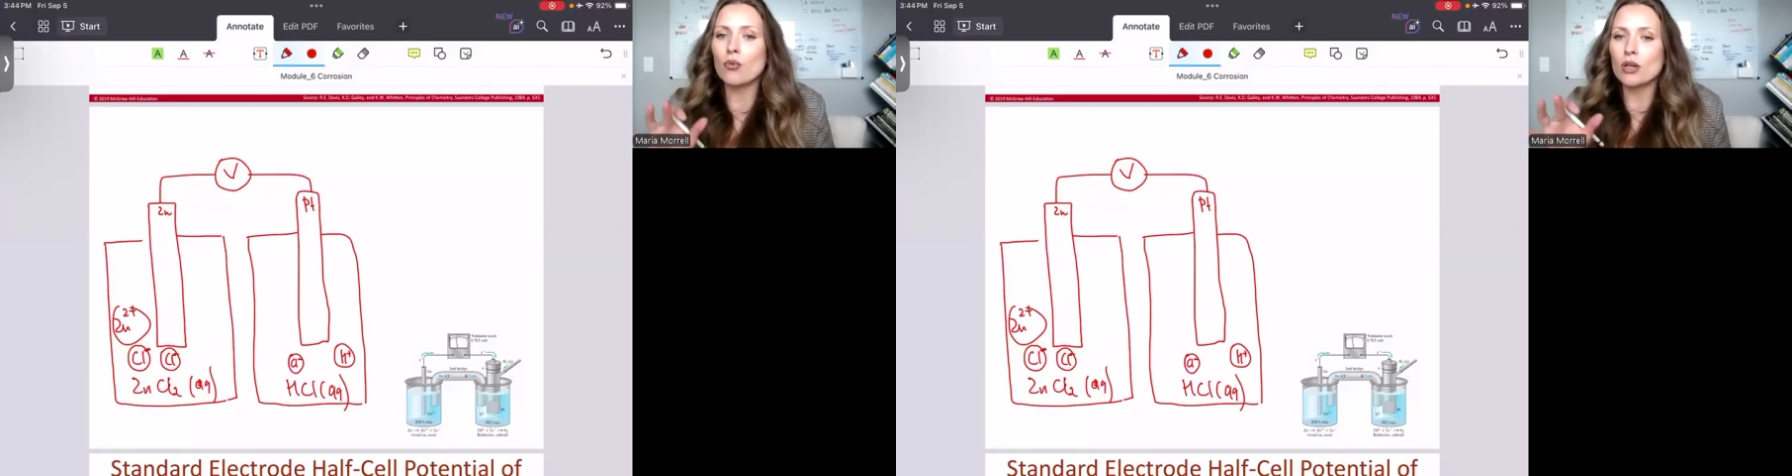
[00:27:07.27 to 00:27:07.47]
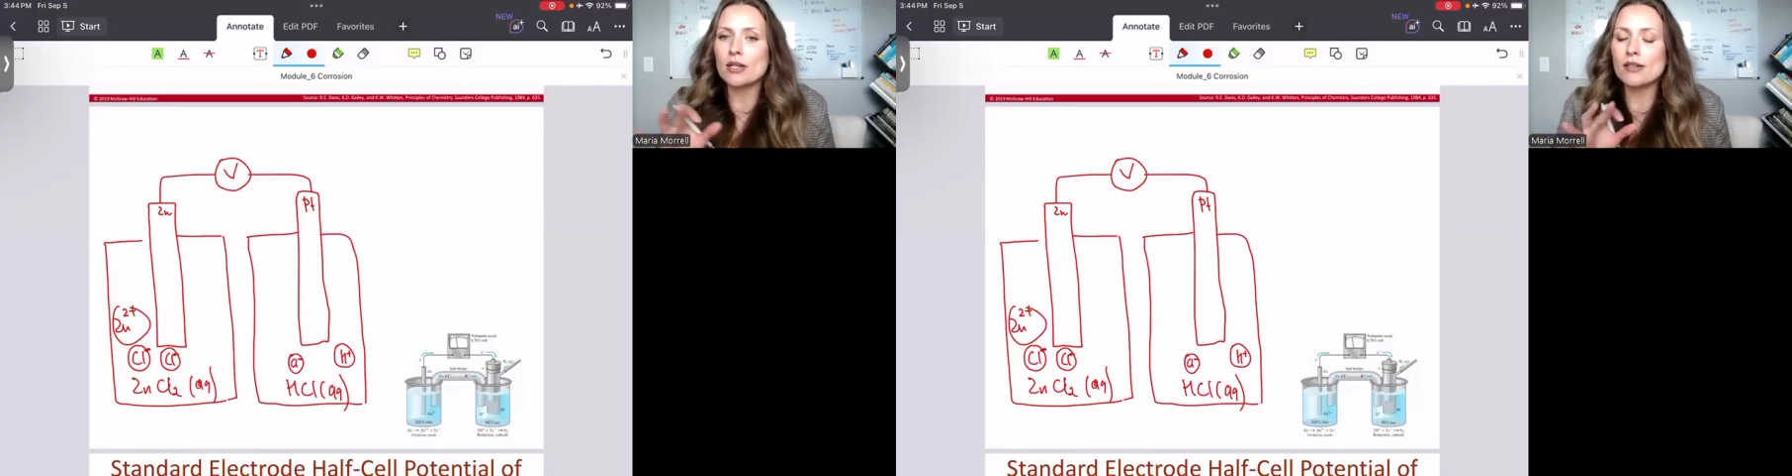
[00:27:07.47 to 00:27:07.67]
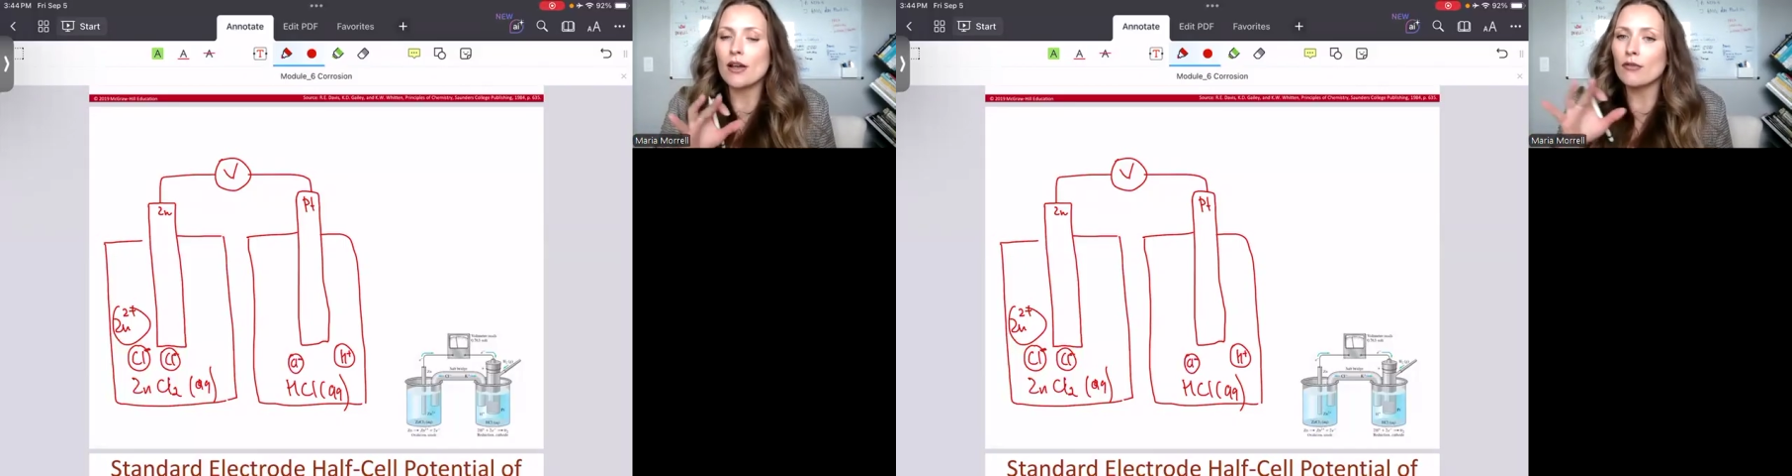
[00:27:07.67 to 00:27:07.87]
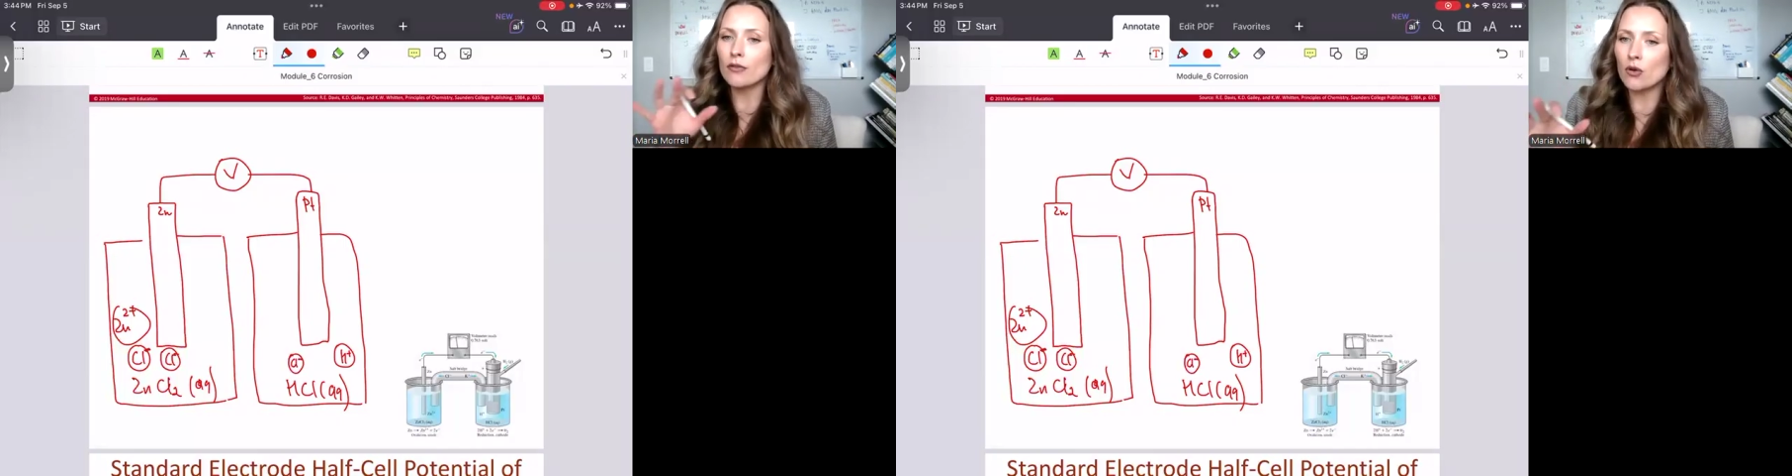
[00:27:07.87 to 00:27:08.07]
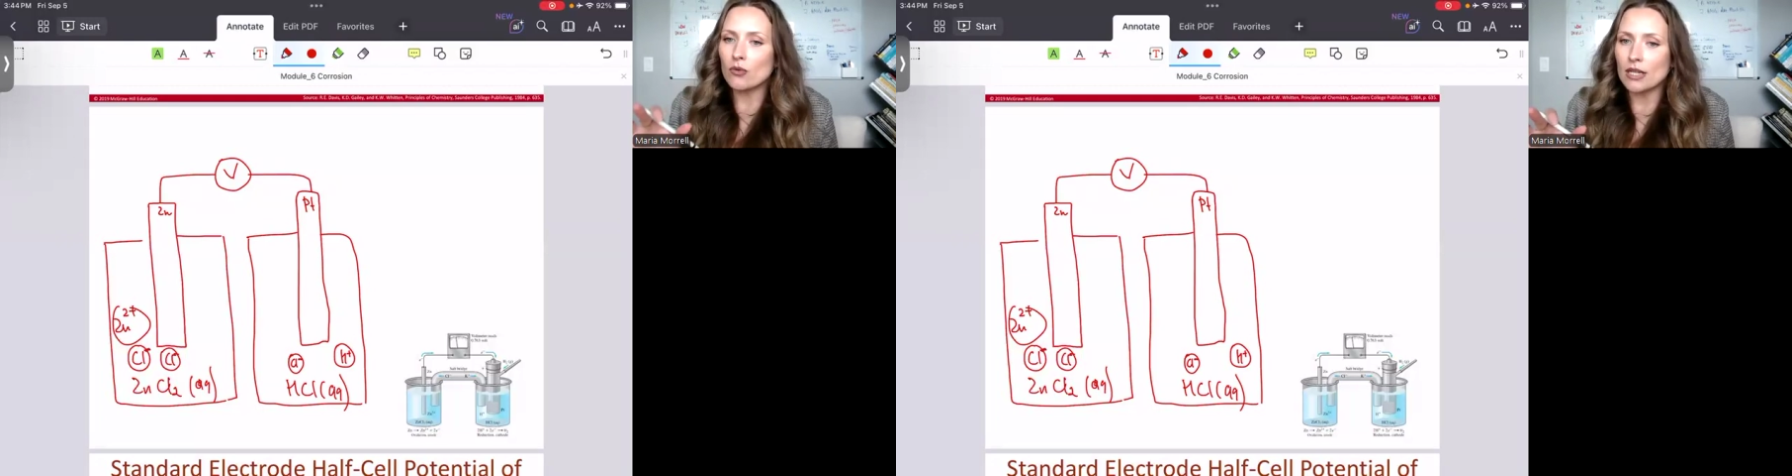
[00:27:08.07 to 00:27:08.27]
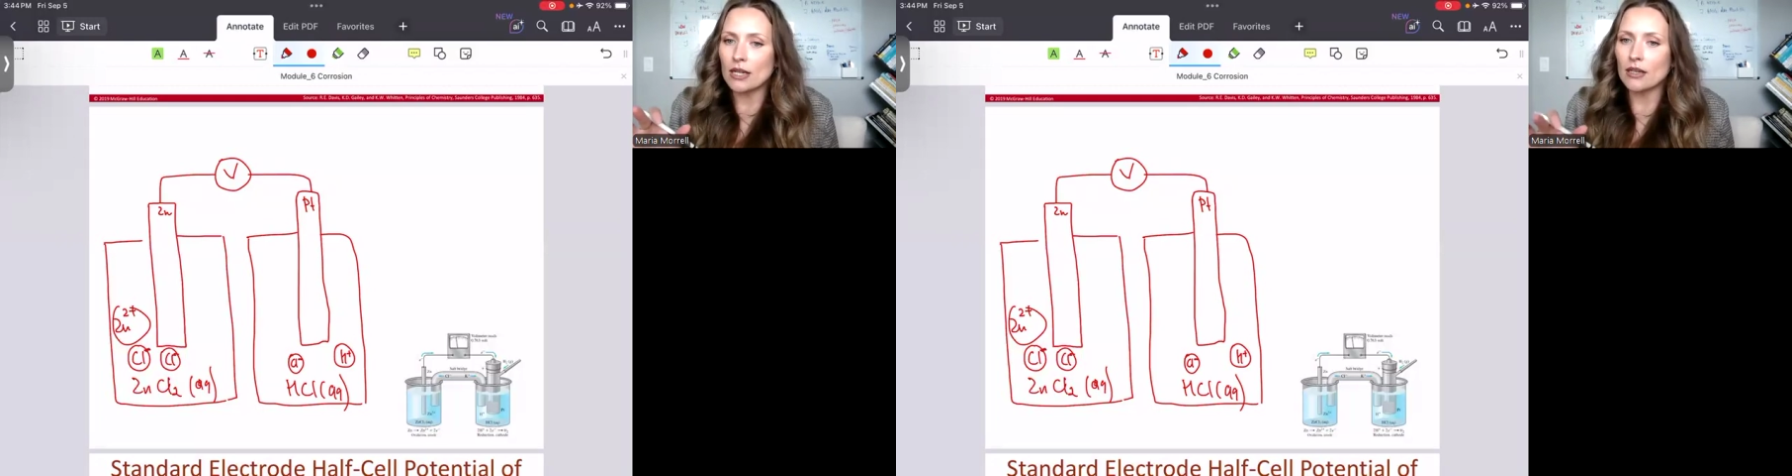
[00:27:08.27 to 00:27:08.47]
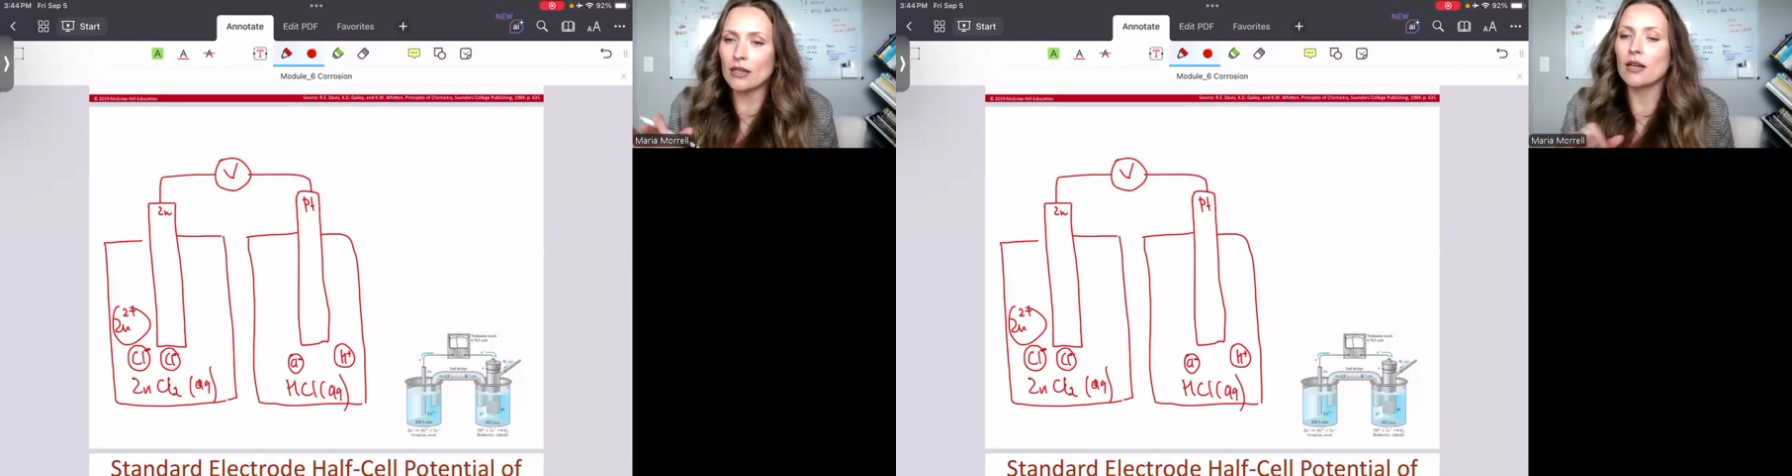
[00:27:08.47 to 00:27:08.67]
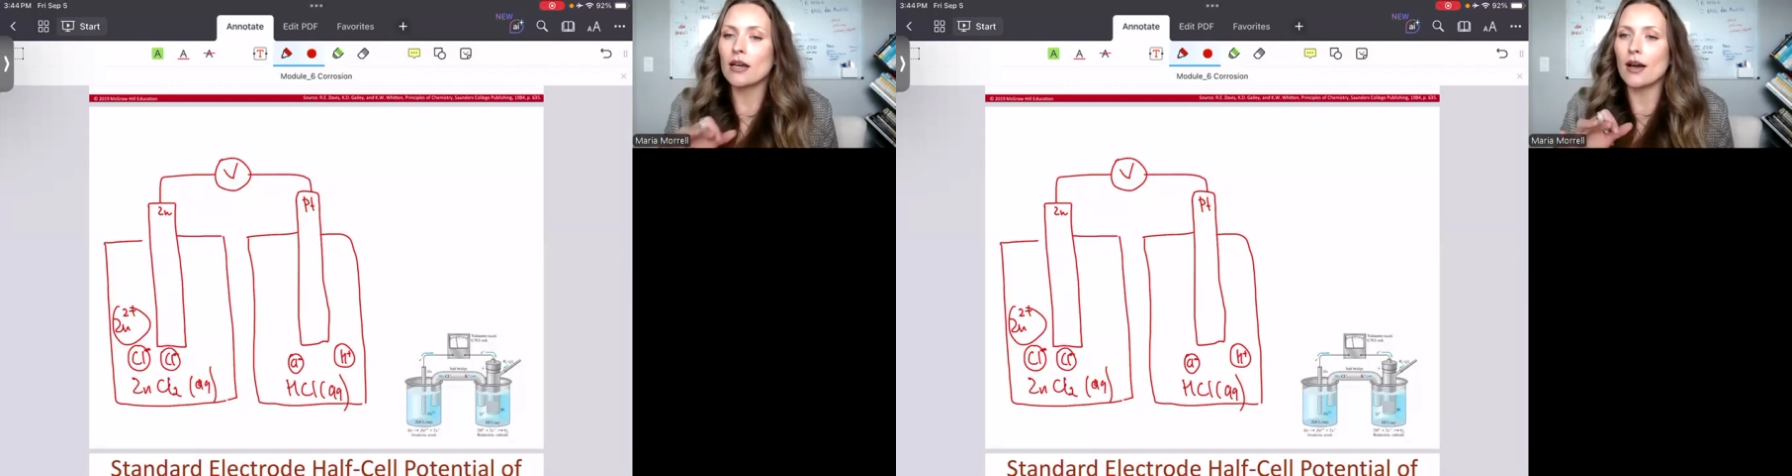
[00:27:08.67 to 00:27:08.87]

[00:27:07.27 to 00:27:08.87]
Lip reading: what is floating